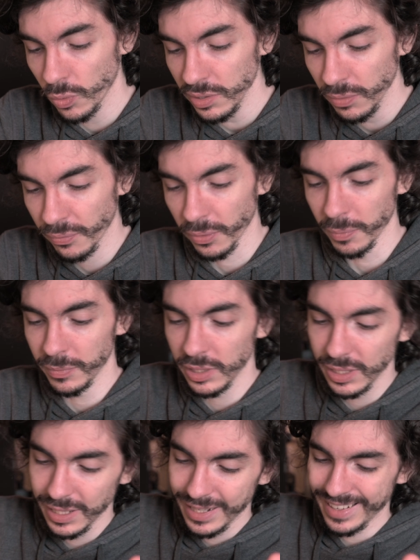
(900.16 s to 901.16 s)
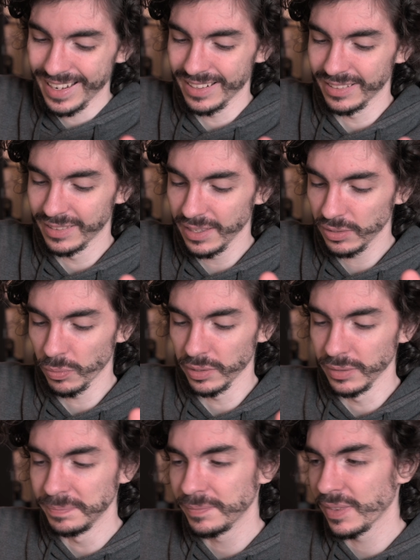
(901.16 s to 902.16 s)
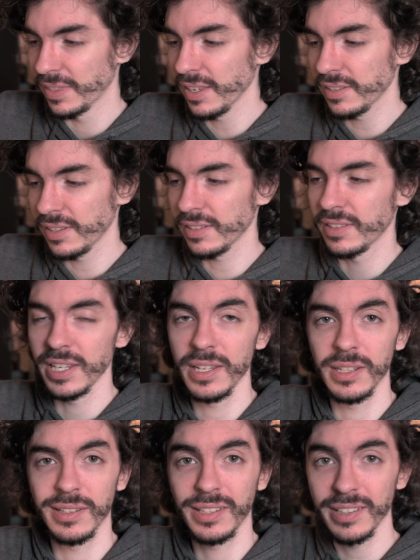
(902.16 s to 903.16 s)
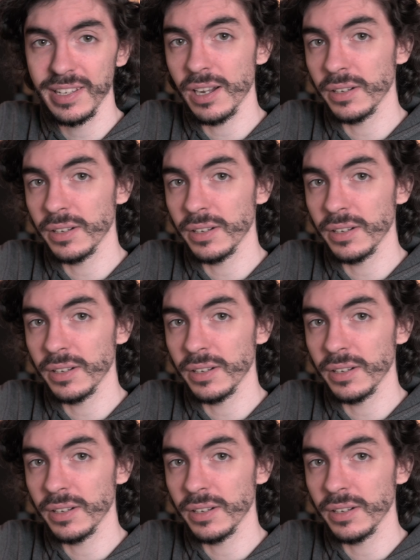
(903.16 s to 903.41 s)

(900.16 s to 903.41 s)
one of them is this one. This is the TD